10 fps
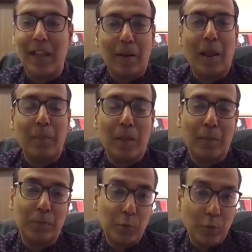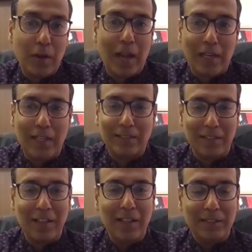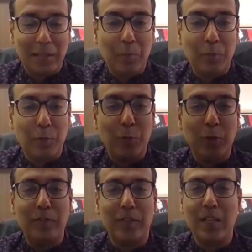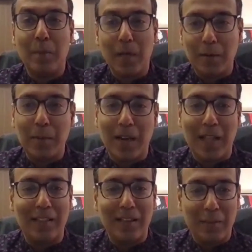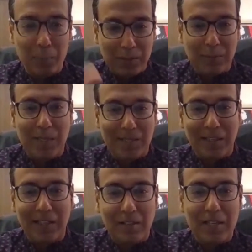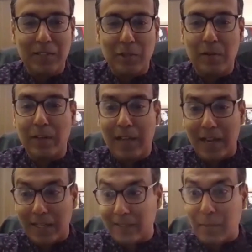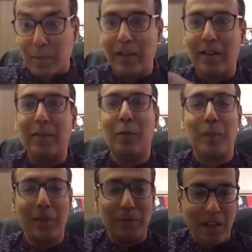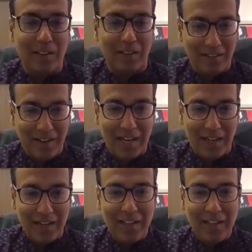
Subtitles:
and I'm sure at least some of you would have seen Amar Akbar Anthony, which is basically 3 children getting separated from their father, right?